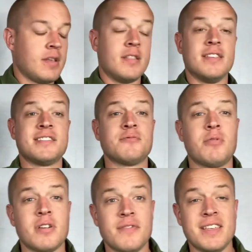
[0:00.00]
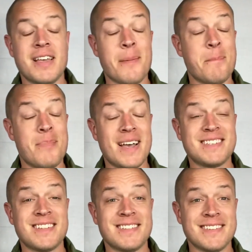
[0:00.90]
This is one of the
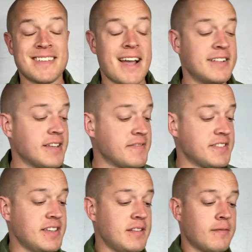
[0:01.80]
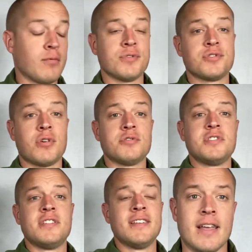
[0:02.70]
best designs I've seen for
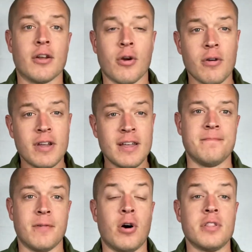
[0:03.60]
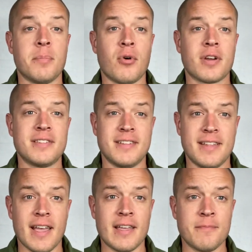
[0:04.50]
charging in a hurry on the market
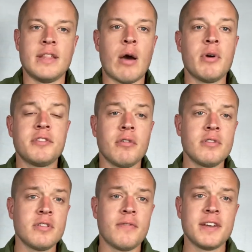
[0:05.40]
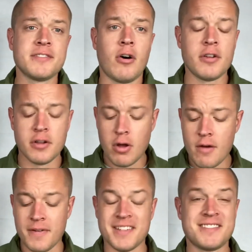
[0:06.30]
today. Now, when turning the device on and
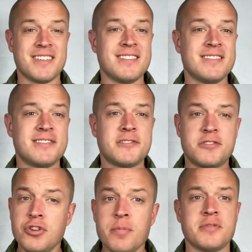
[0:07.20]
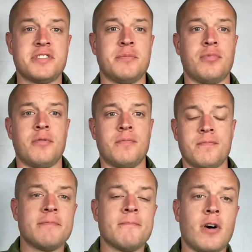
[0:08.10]
off, it's super simple.
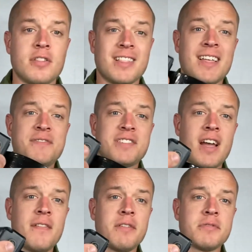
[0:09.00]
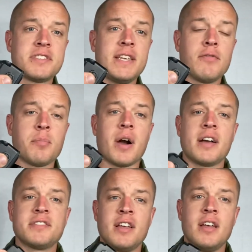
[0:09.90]
On the left side of the receiver
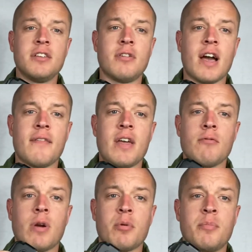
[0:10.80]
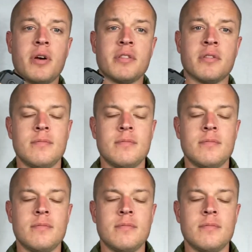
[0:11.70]
box, you'll have a rubber button.